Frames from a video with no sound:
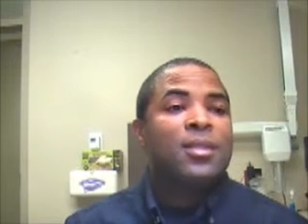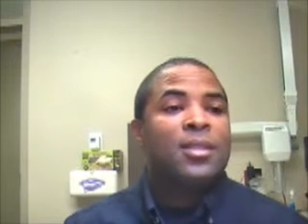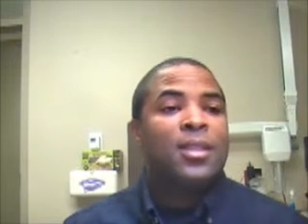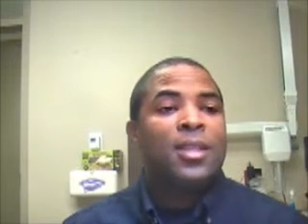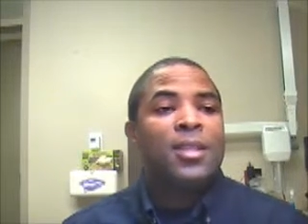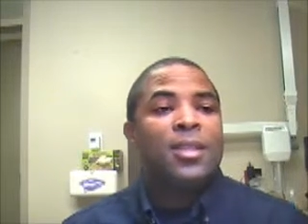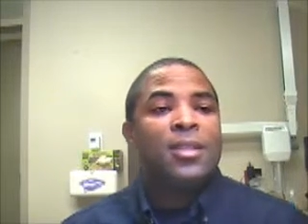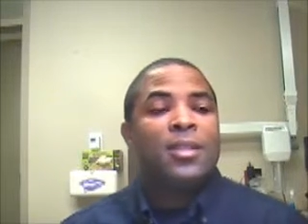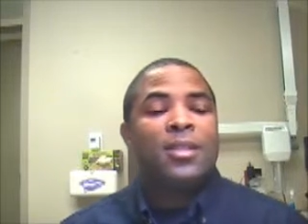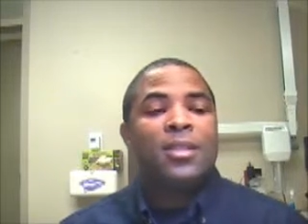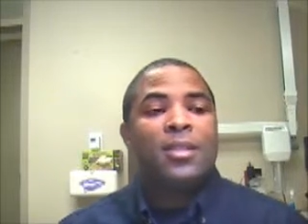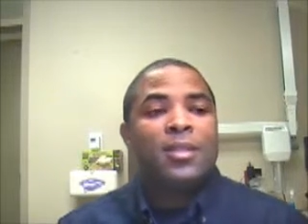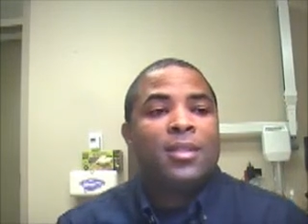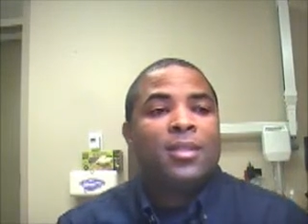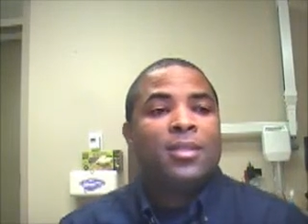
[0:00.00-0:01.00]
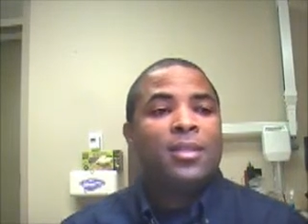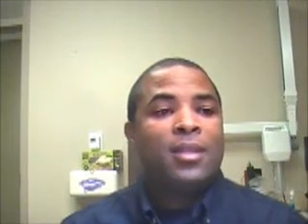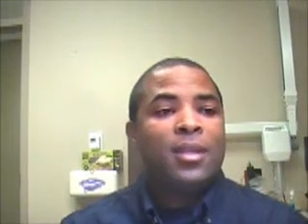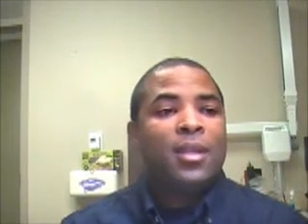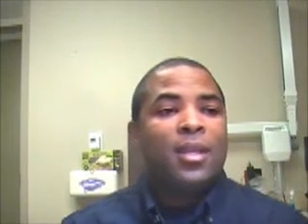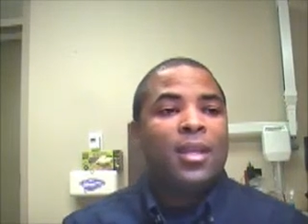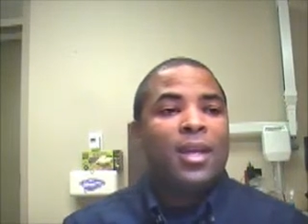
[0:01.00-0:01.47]
Jeez,
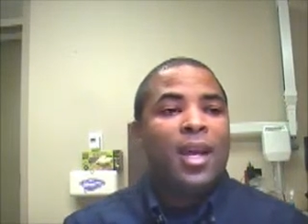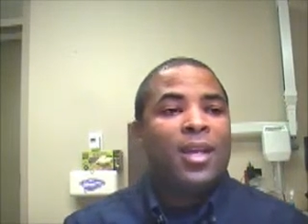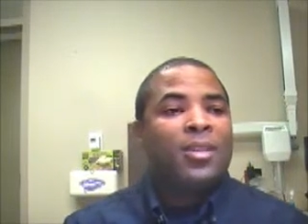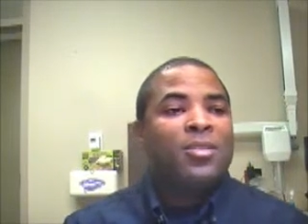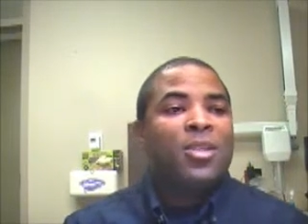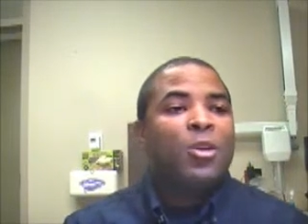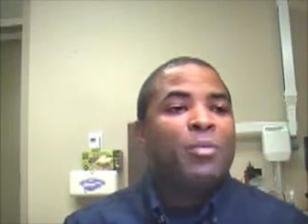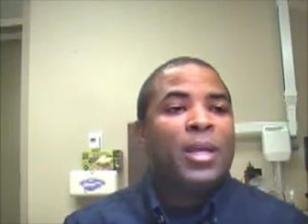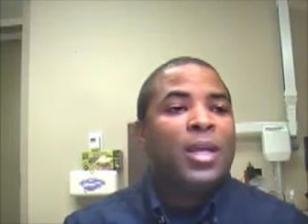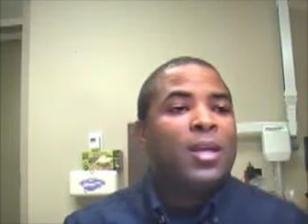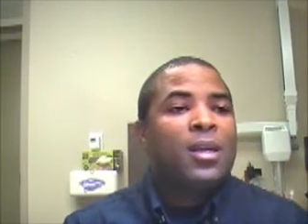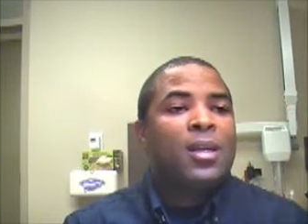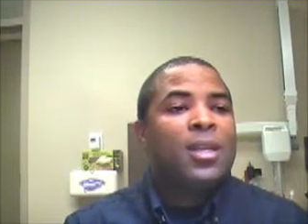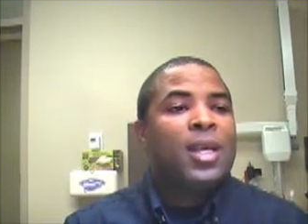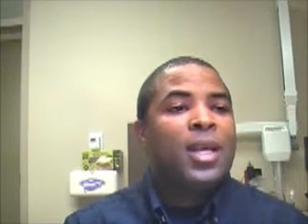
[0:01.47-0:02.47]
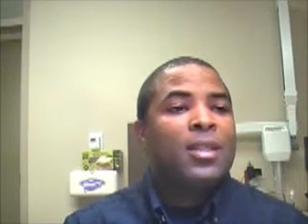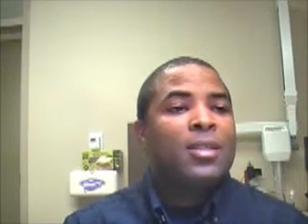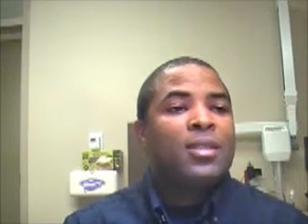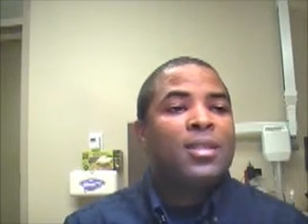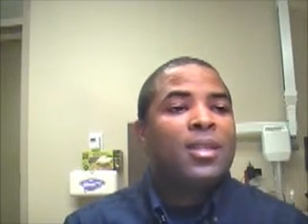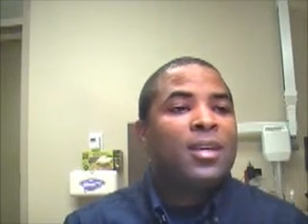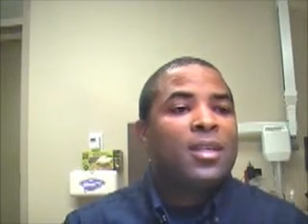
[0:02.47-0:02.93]
I don't know many
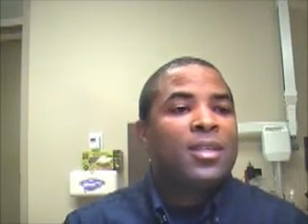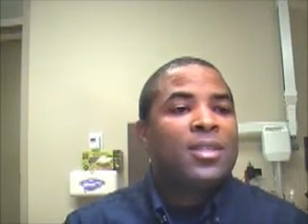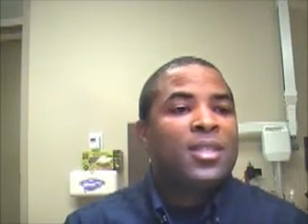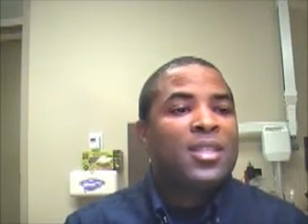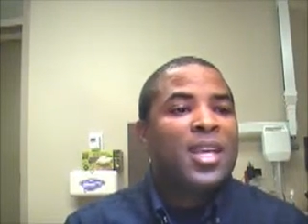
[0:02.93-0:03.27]
Carlottas. Carla just